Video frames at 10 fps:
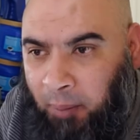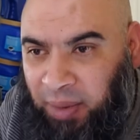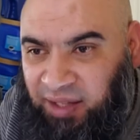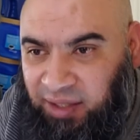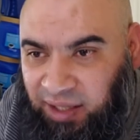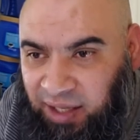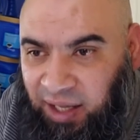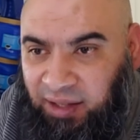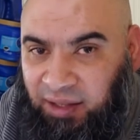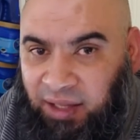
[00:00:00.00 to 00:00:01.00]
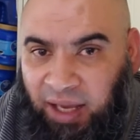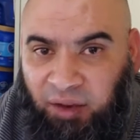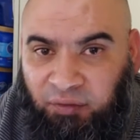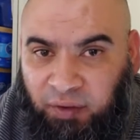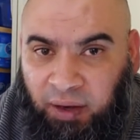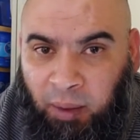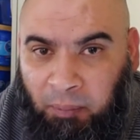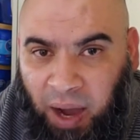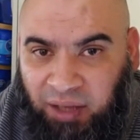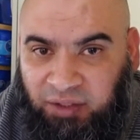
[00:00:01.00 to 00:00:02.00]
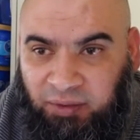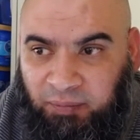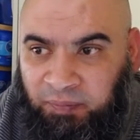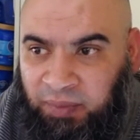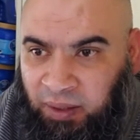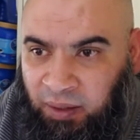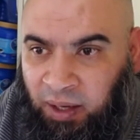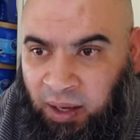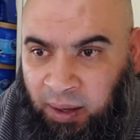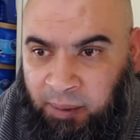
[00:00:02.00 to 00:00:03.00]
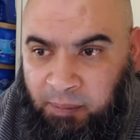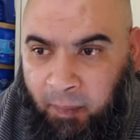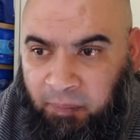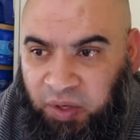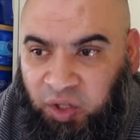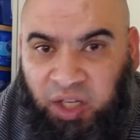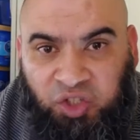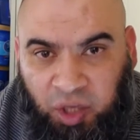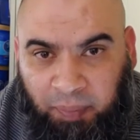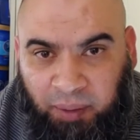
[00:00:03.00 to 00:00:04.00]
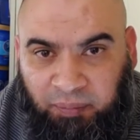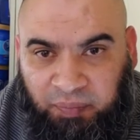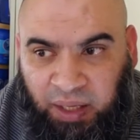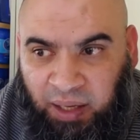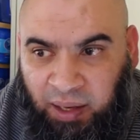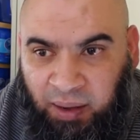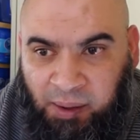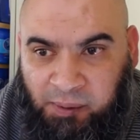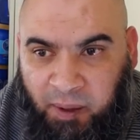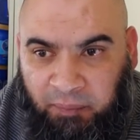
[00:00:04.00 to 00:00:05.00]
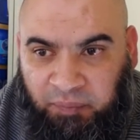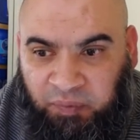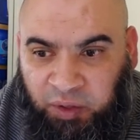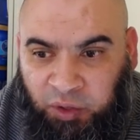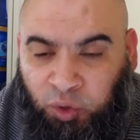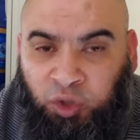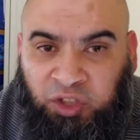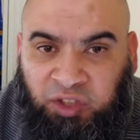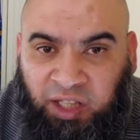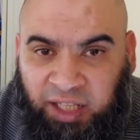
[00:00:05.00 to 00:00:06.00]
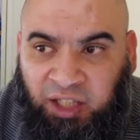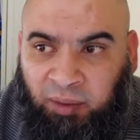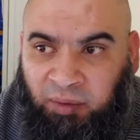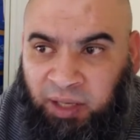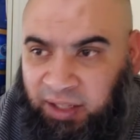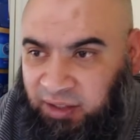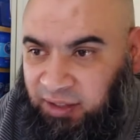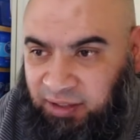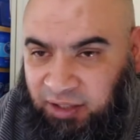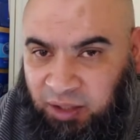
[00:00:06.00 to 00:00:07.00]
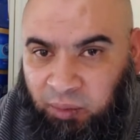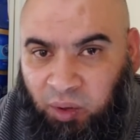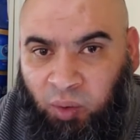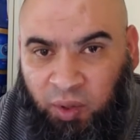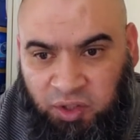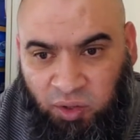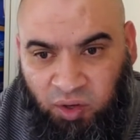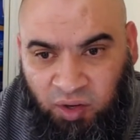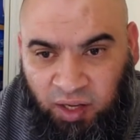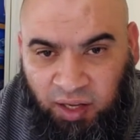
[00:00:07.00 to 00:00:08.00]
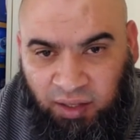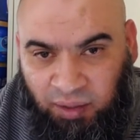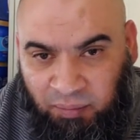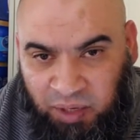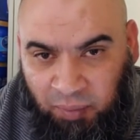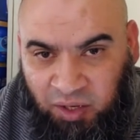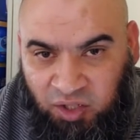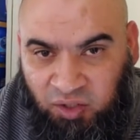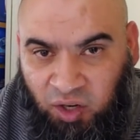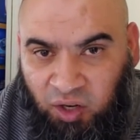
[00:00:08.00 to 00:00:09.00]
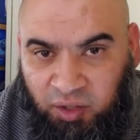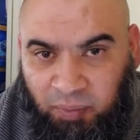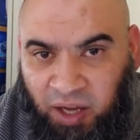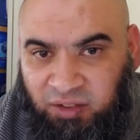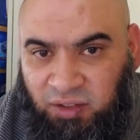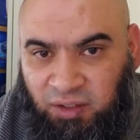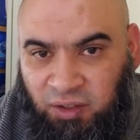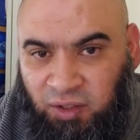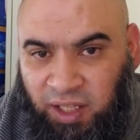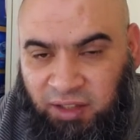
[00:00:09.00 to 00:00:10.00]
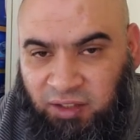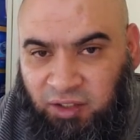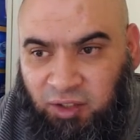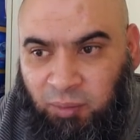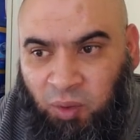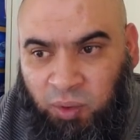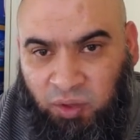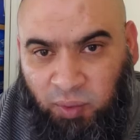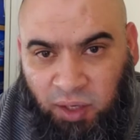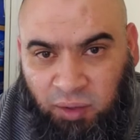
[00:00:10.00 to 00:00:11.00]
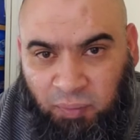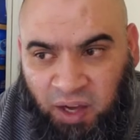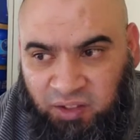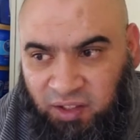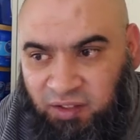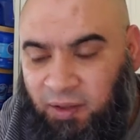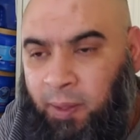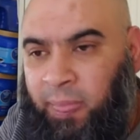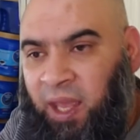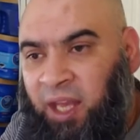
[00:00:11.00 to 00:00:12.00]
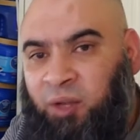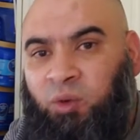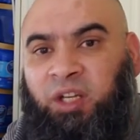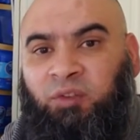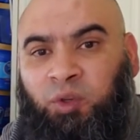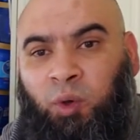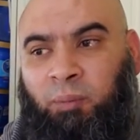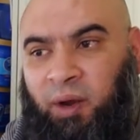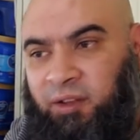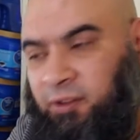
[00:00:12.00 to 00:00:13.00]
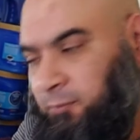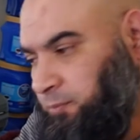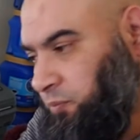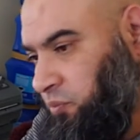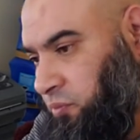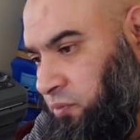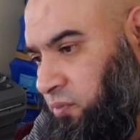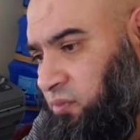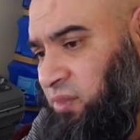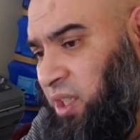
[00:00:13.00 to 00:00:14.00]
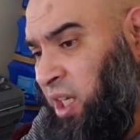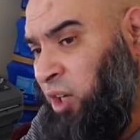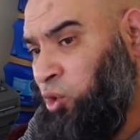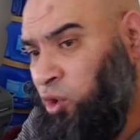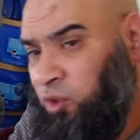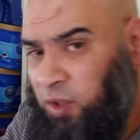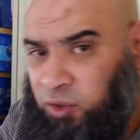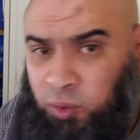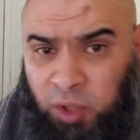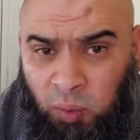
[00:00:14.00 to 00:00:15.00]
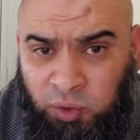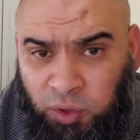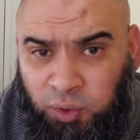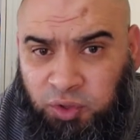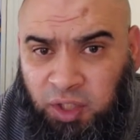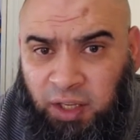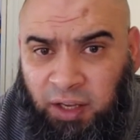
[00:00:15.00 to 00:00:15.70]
Basically, anything that can fit in a box, you can ship it. You just let the system know what the dimensions are of the box. You let the system know what the weight of the box is, and it will give you a price. Now, those of us who don't use